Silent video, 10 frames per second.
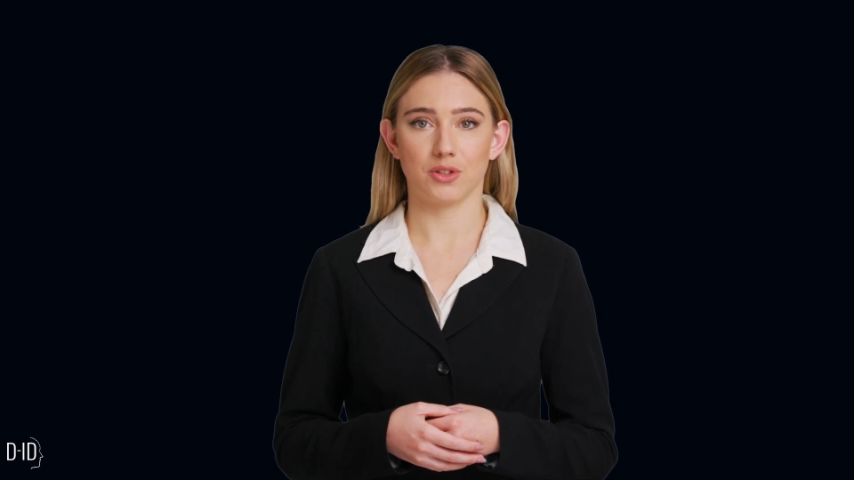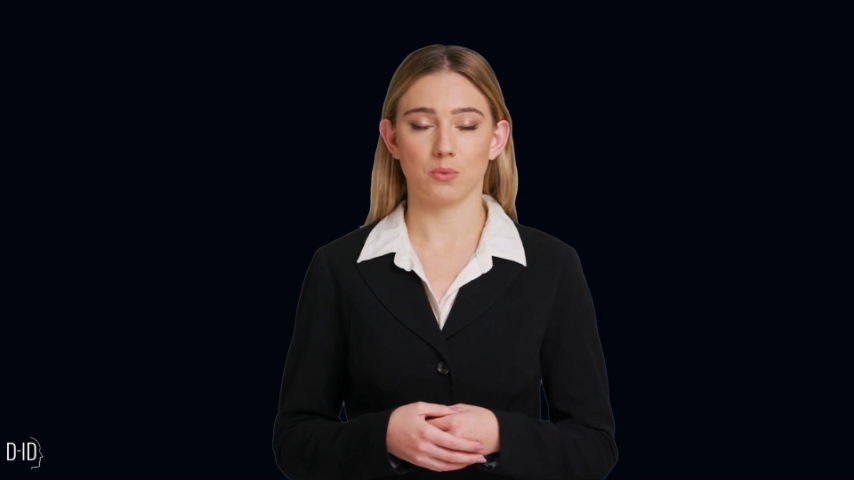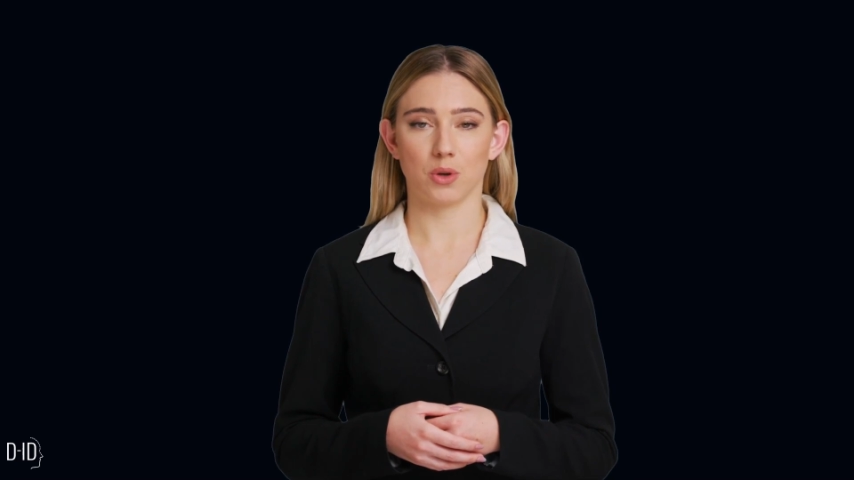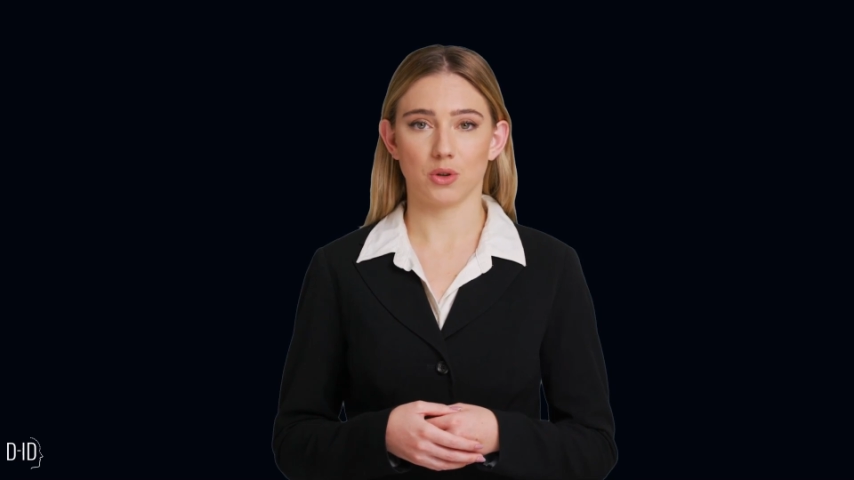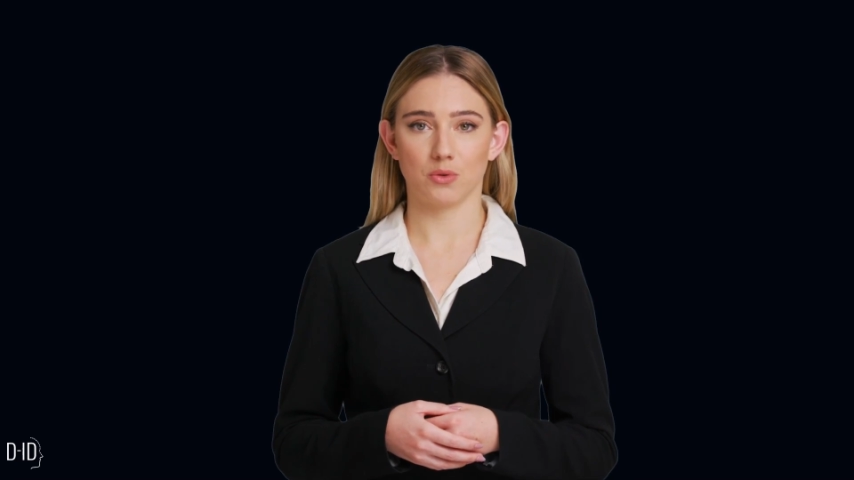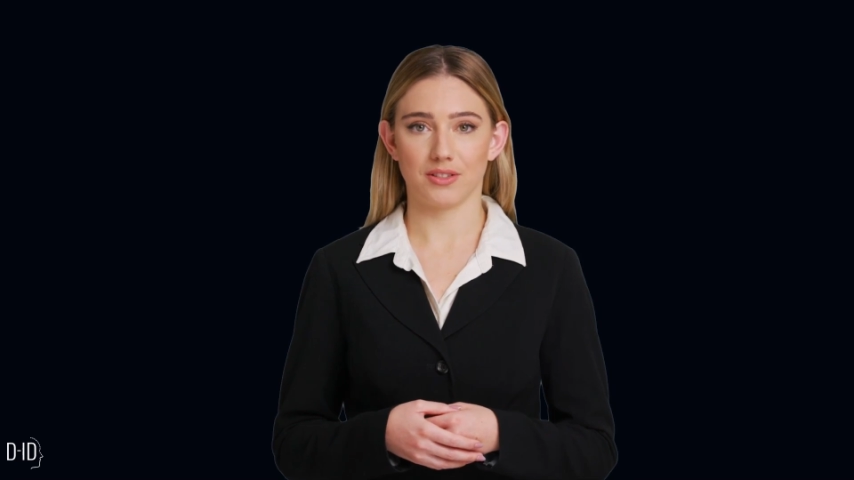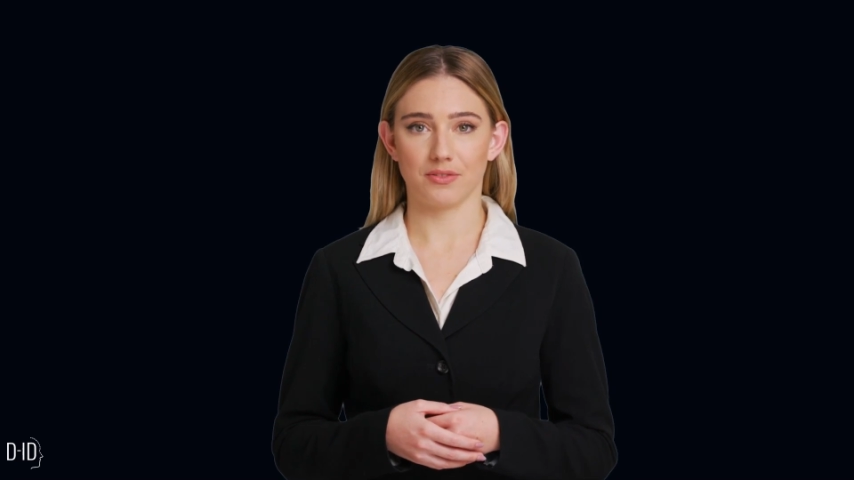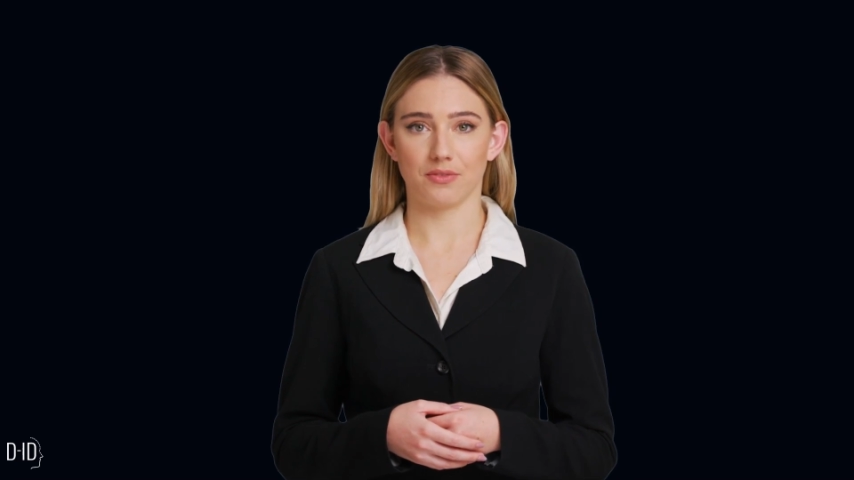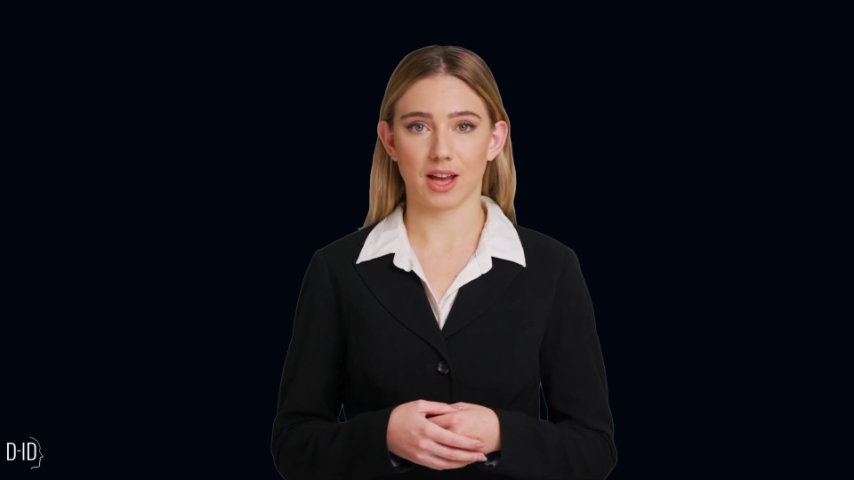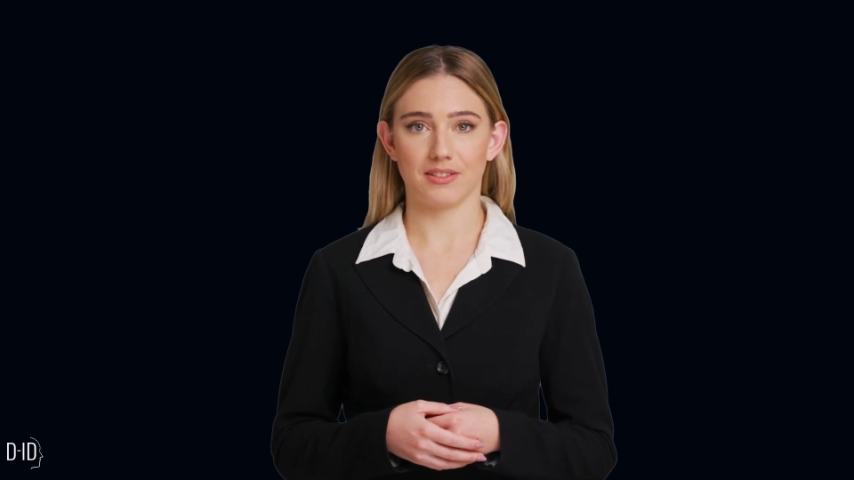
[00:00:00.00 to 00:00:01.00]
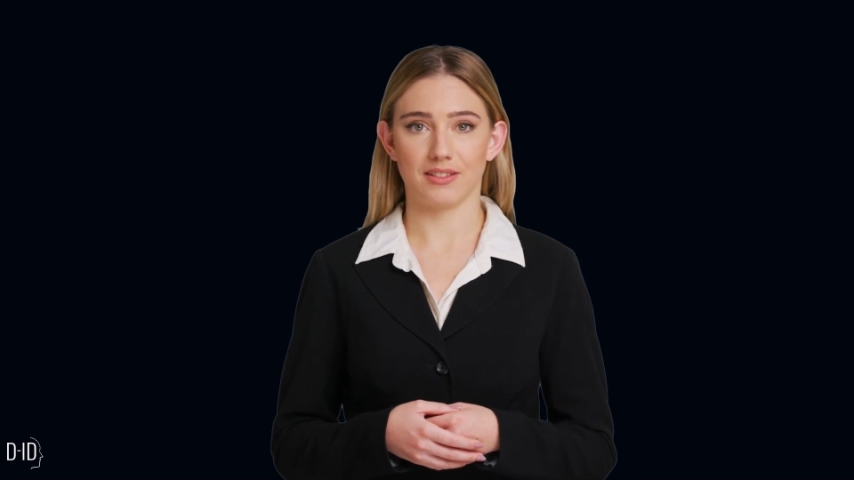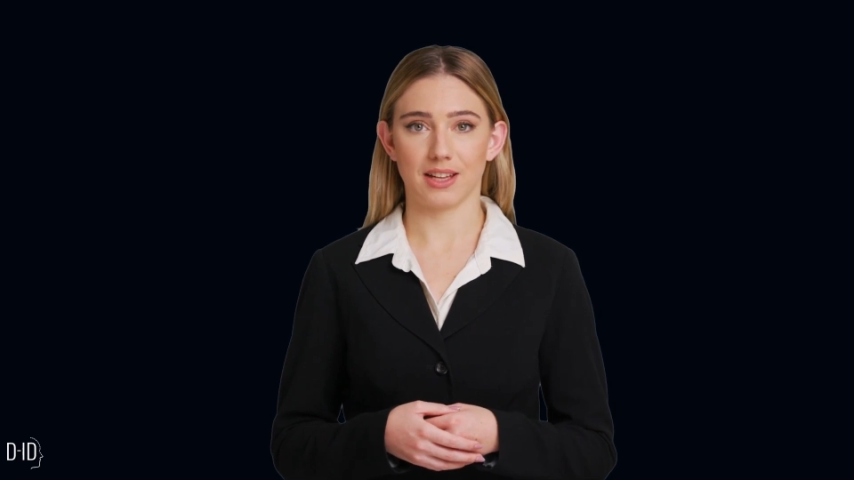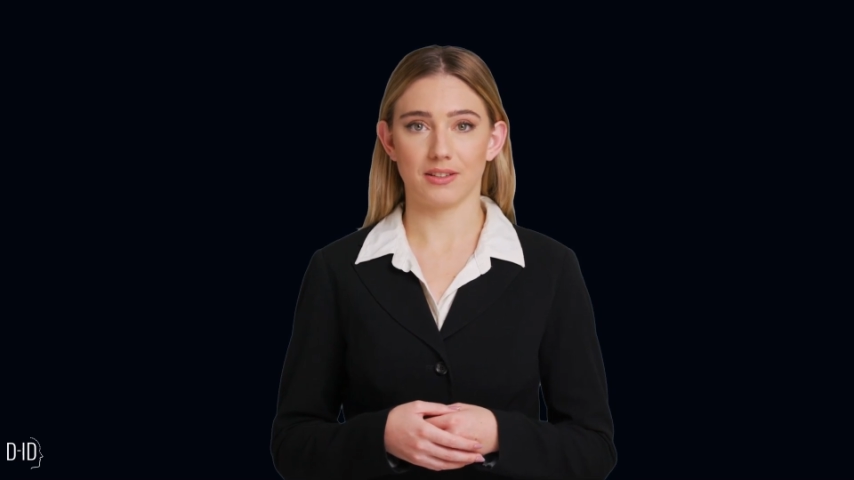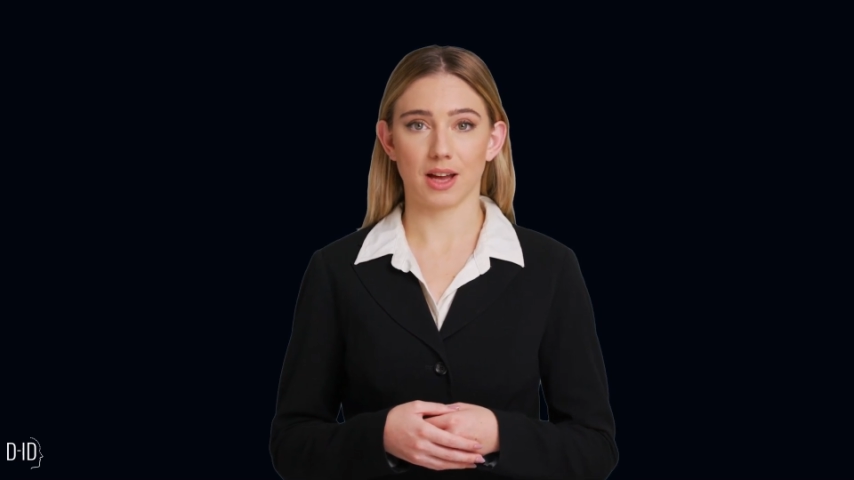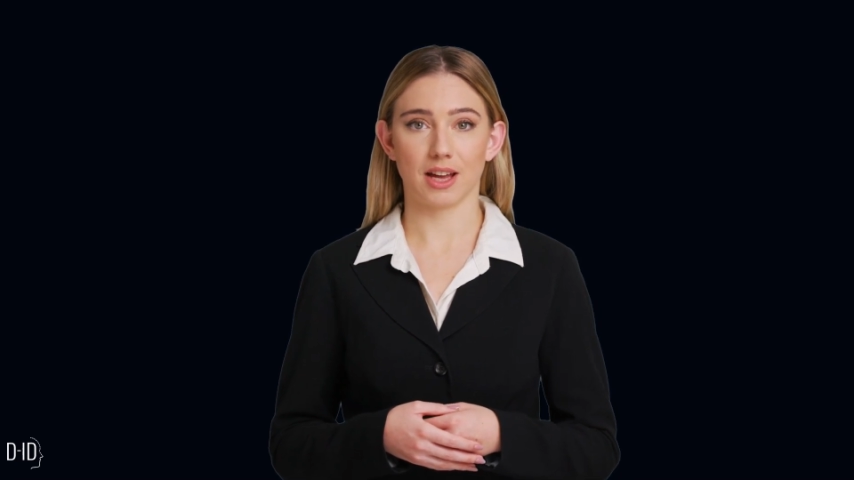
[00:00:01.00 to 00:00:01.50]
on the progress of testing